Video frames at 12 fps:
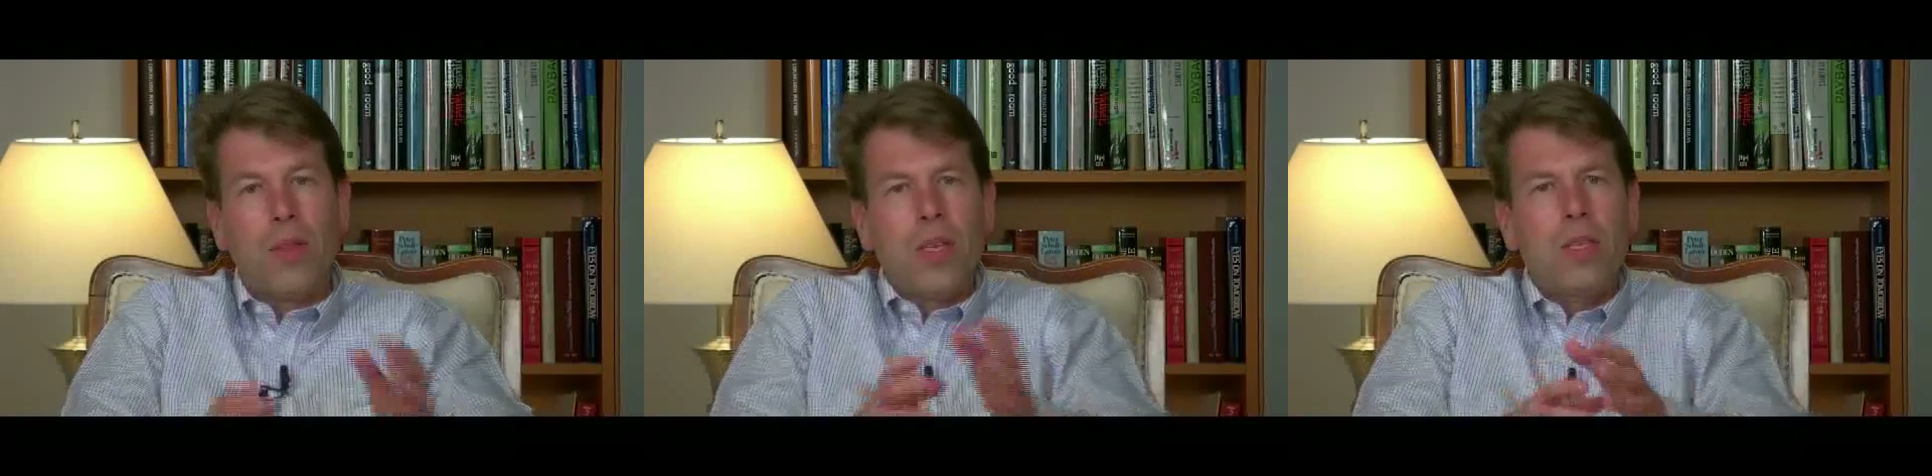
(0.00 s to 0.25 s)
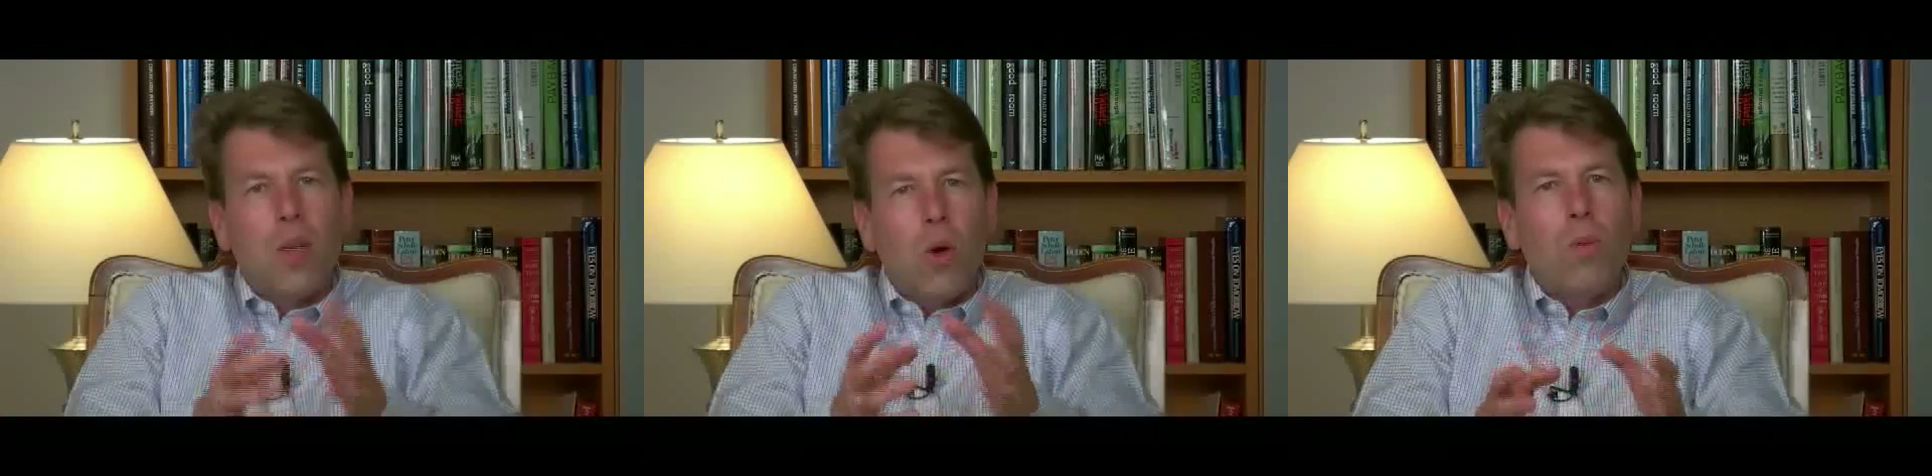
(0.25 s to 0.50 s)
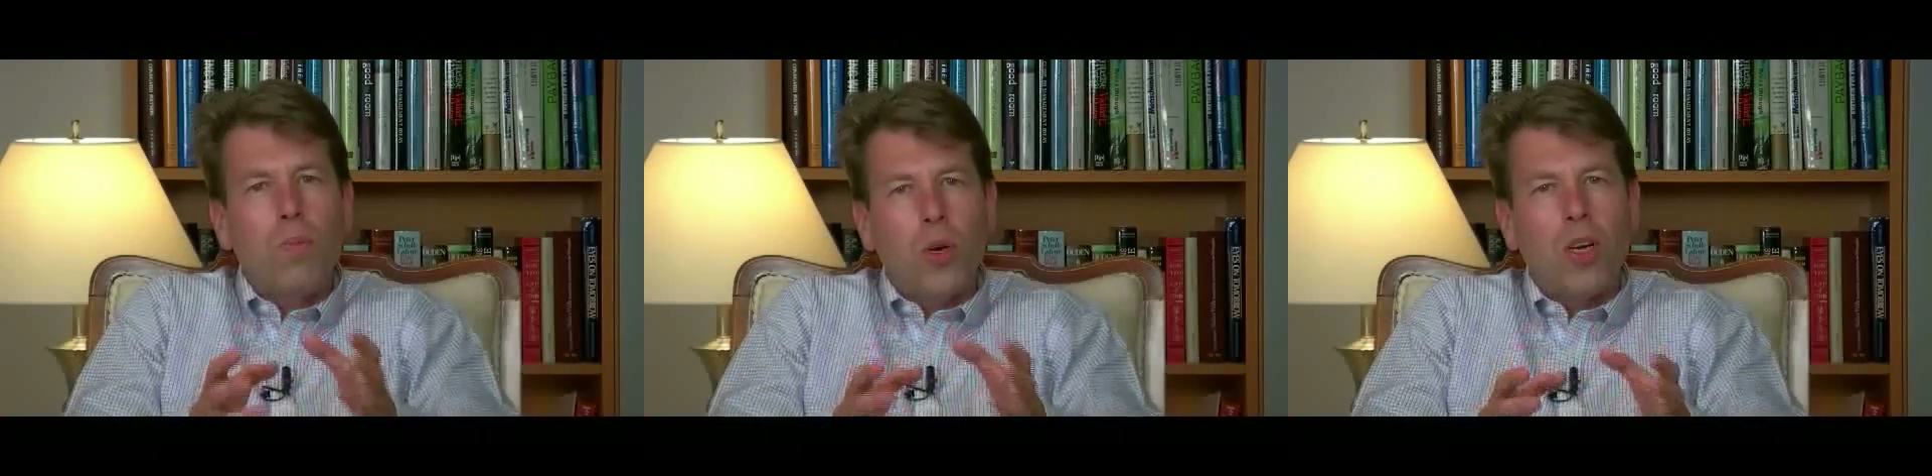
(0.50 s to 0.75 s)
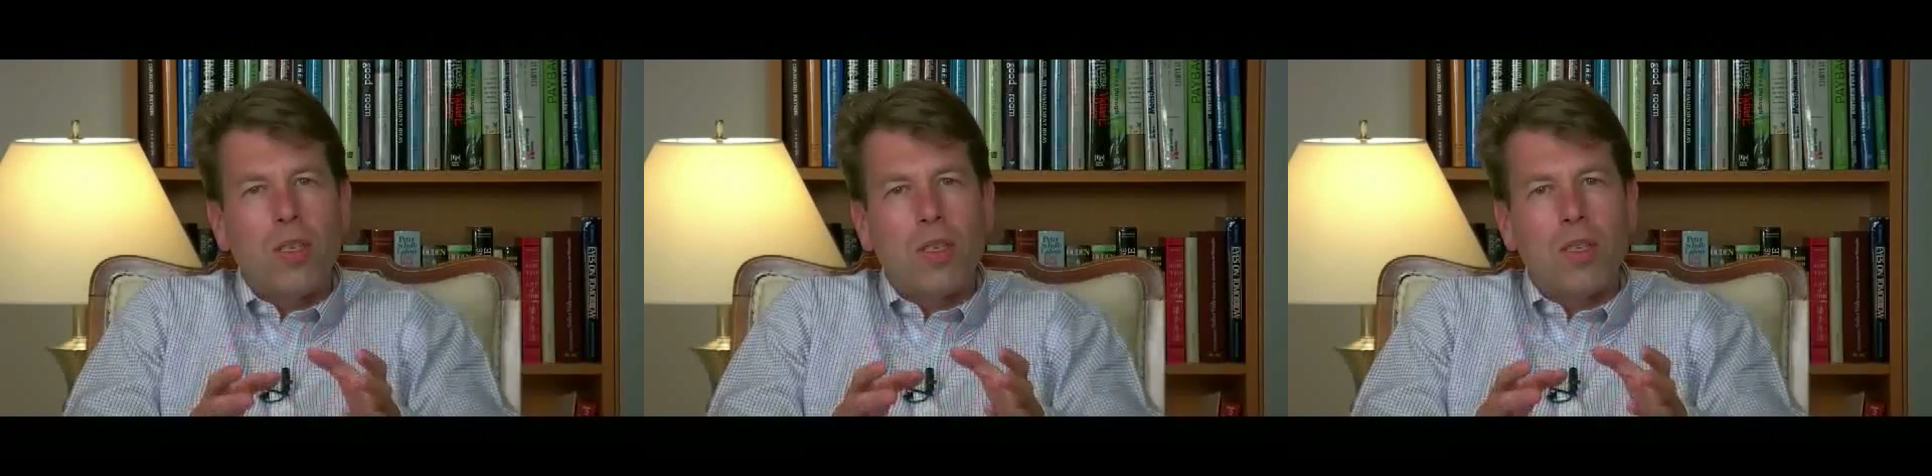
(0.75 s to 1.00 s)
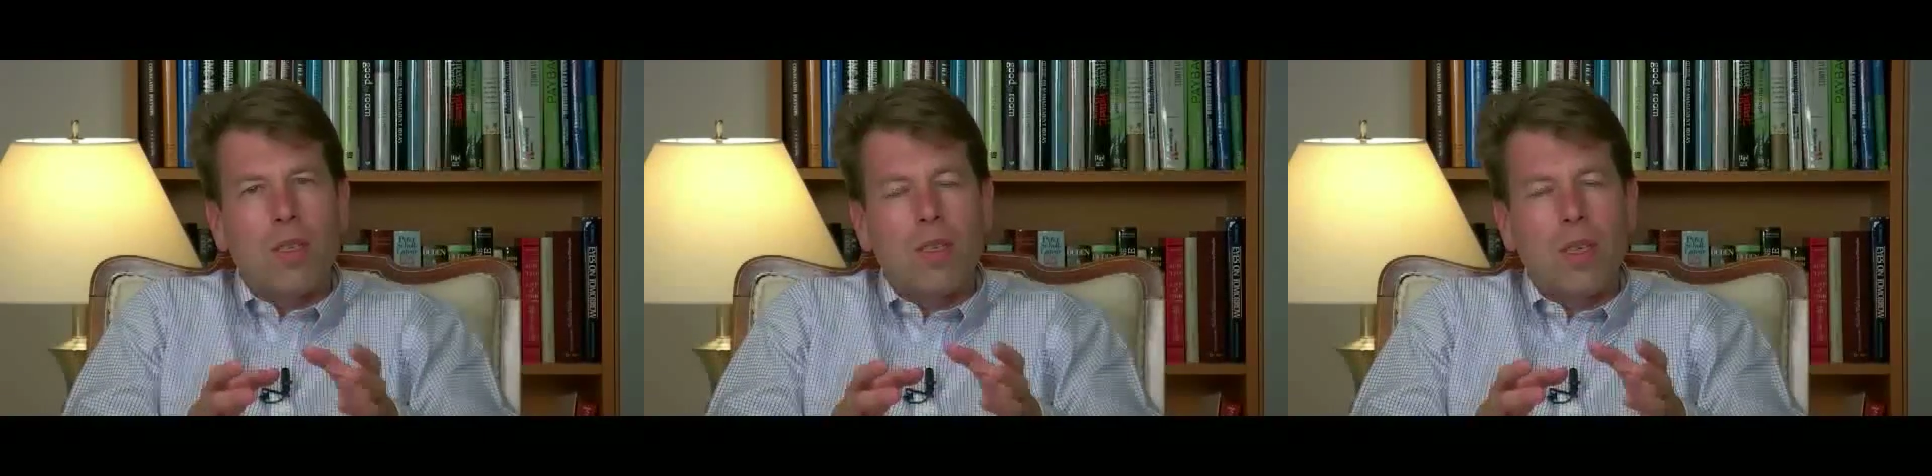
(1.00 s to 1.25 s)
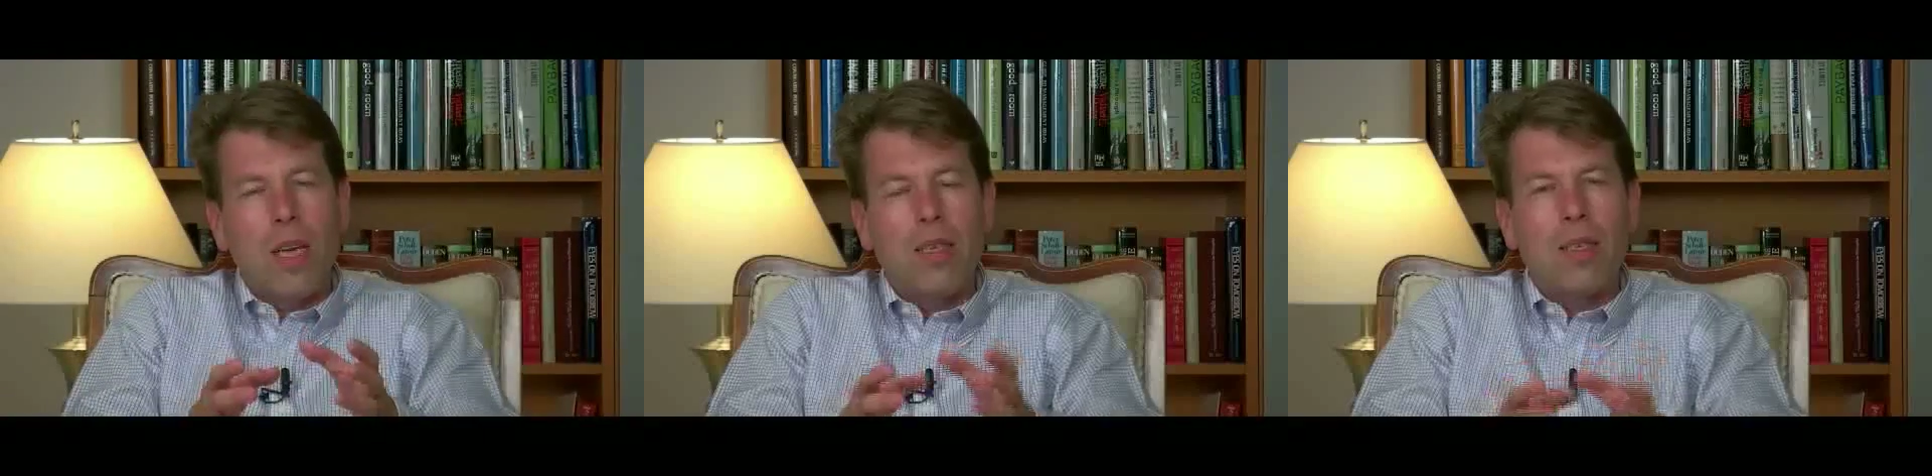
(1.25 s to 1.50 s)
This whole
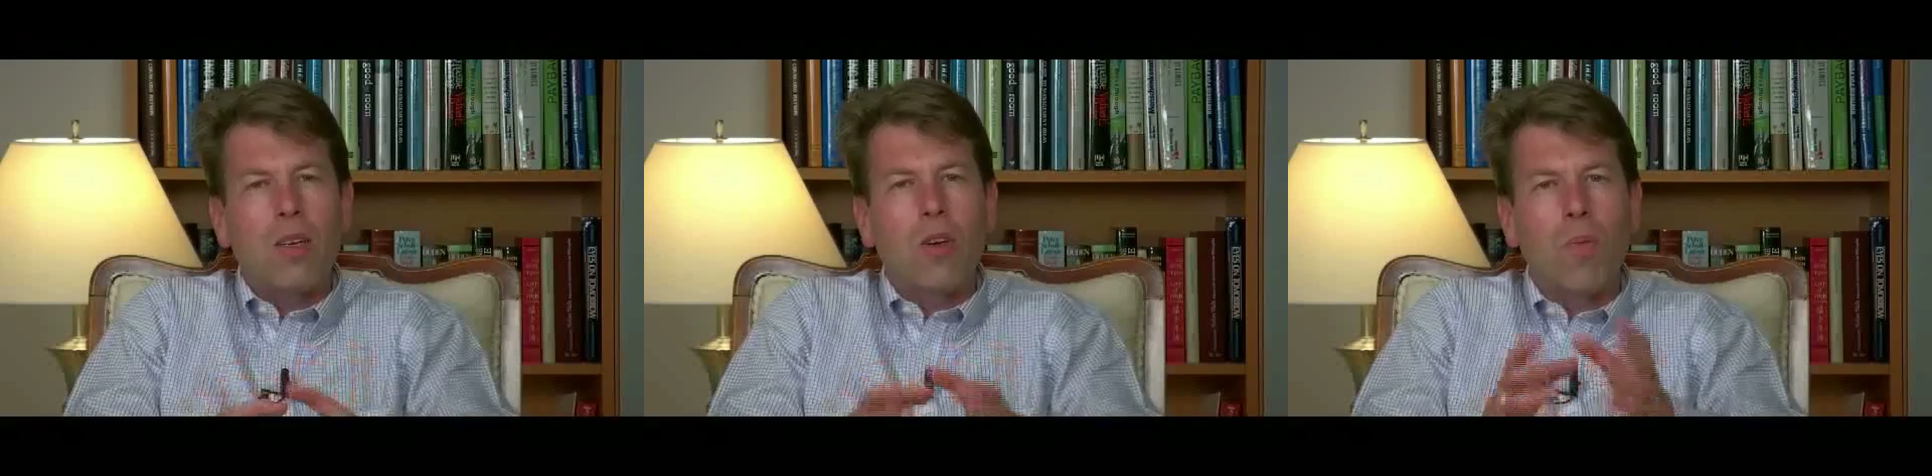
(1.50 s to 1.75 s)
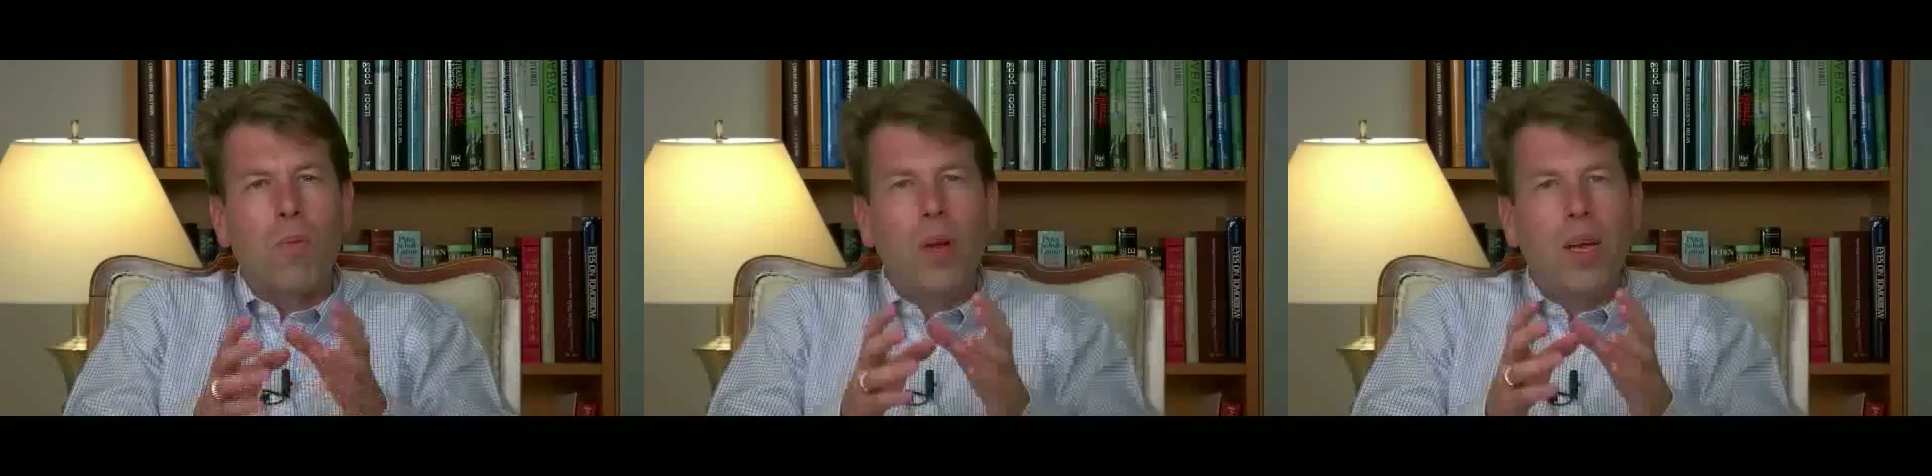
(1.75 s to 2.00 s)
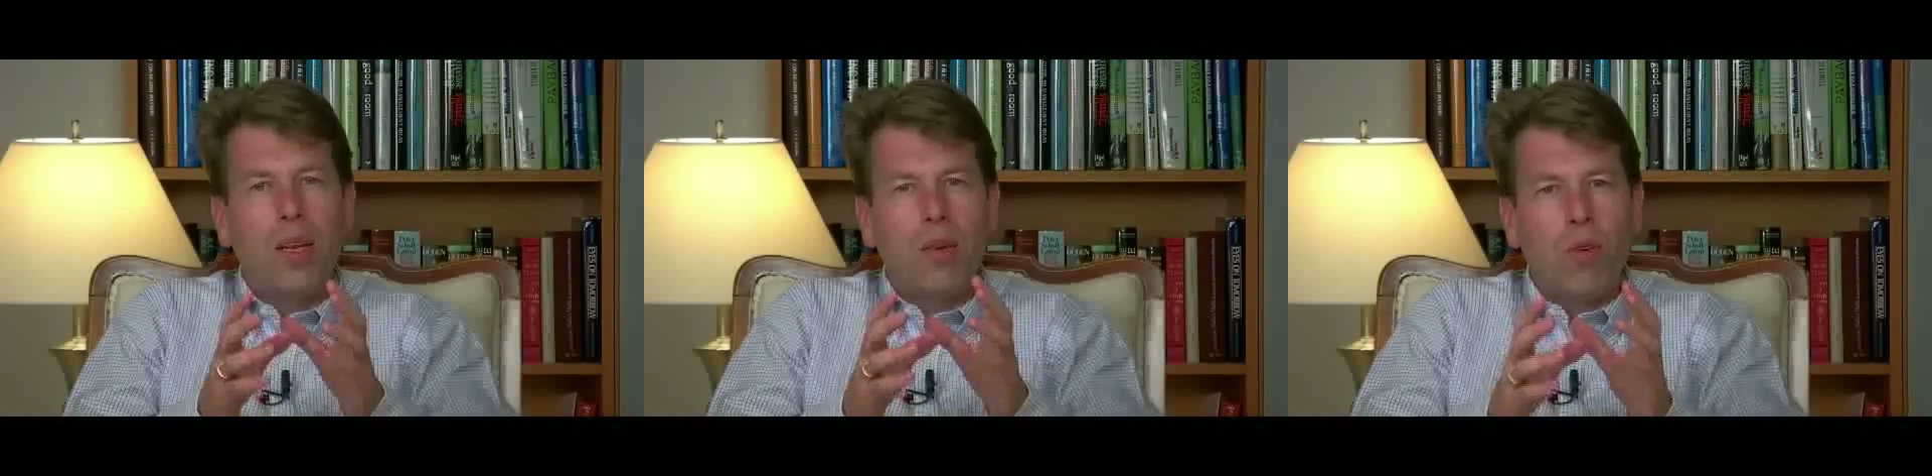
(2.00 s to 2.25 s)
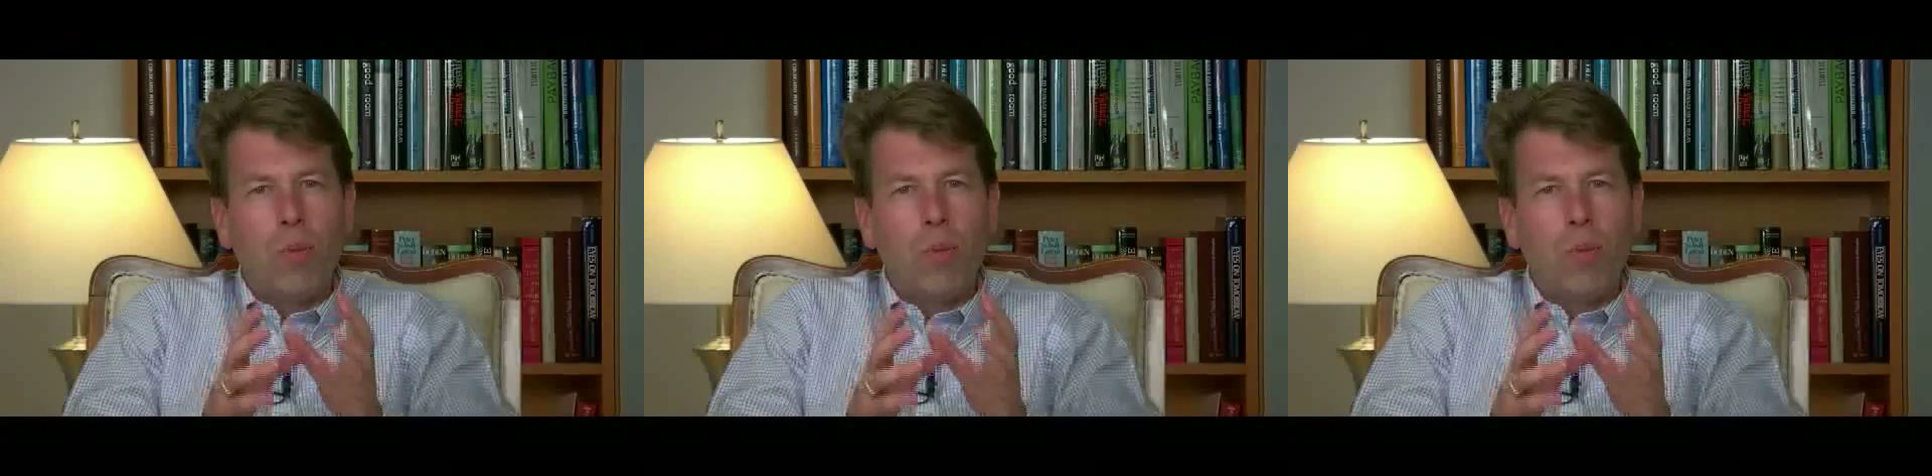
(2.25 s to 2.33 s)
process is a completely